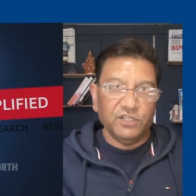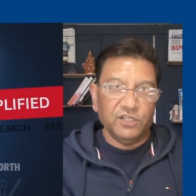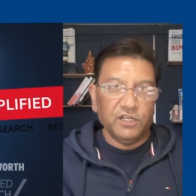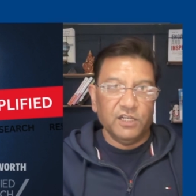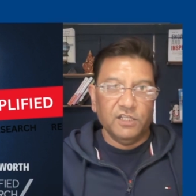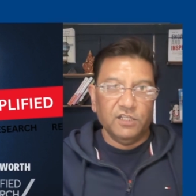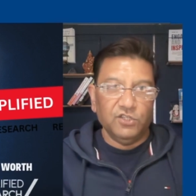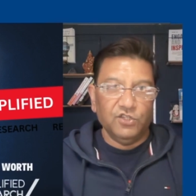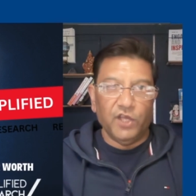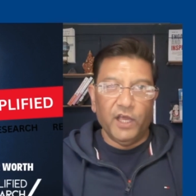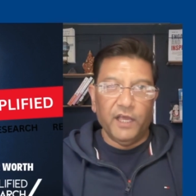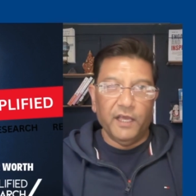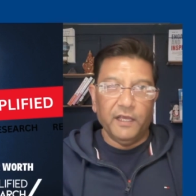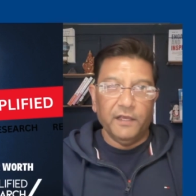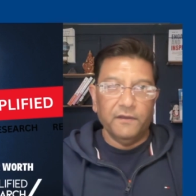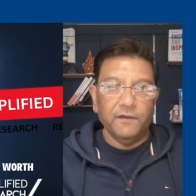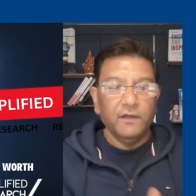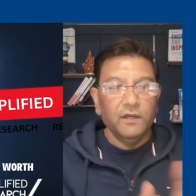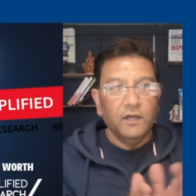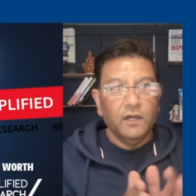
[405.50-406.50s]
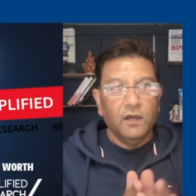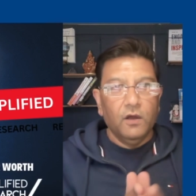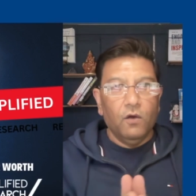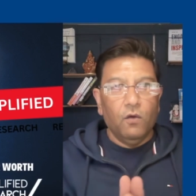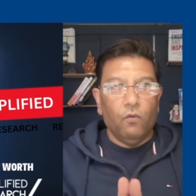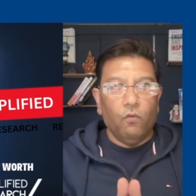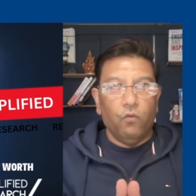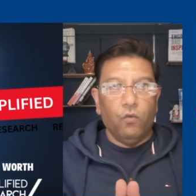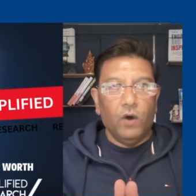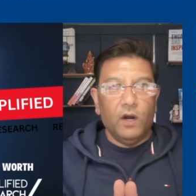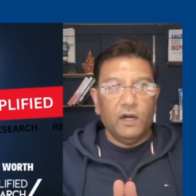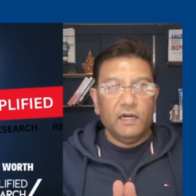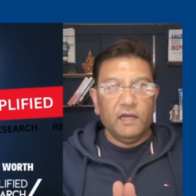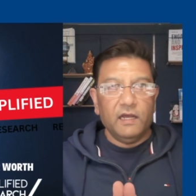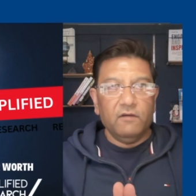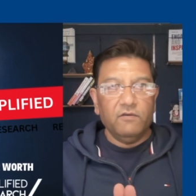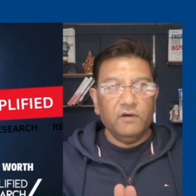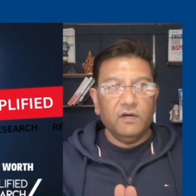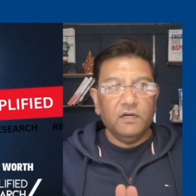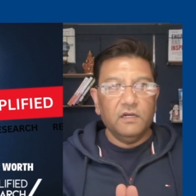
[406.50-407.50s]
is saying,
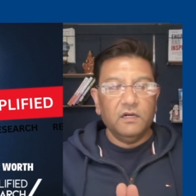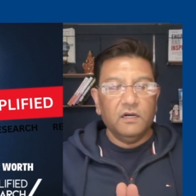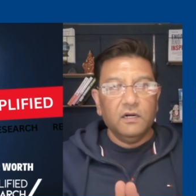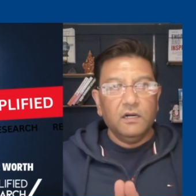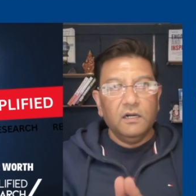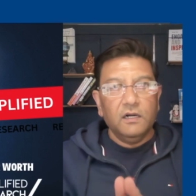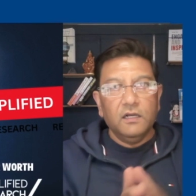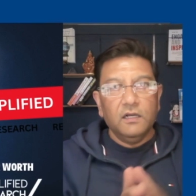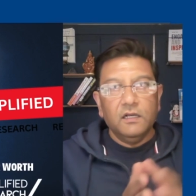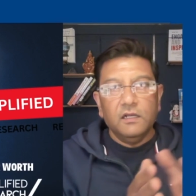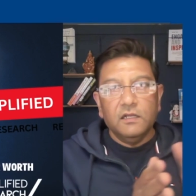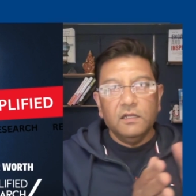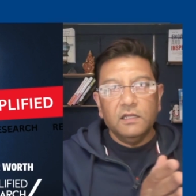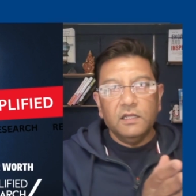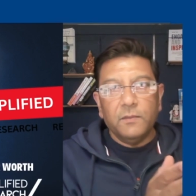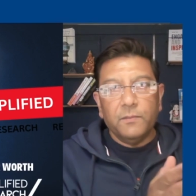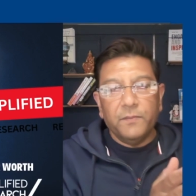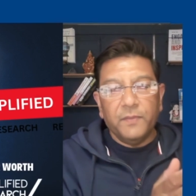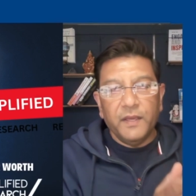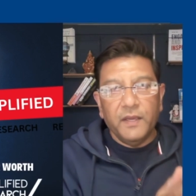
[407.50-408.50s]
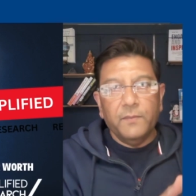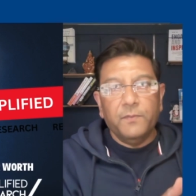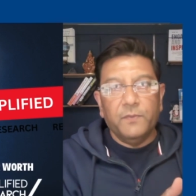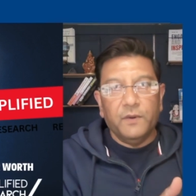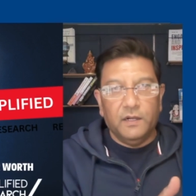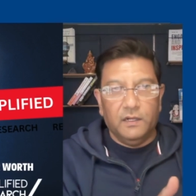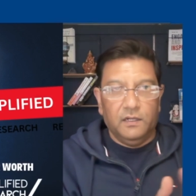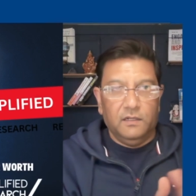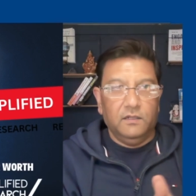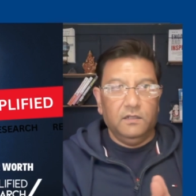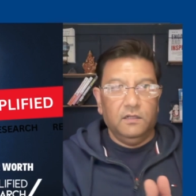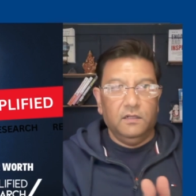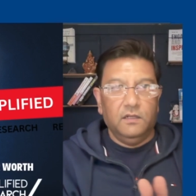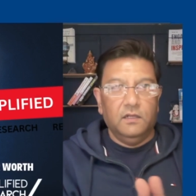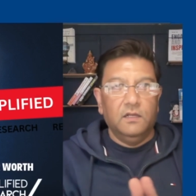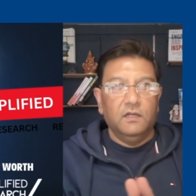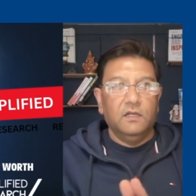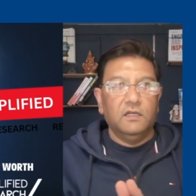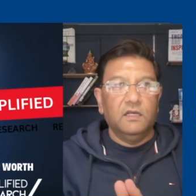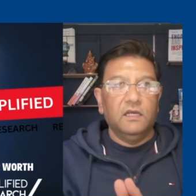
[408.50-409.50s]
whatever the people
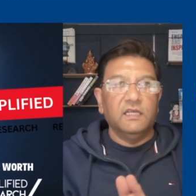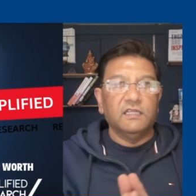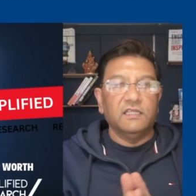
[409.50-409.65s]
is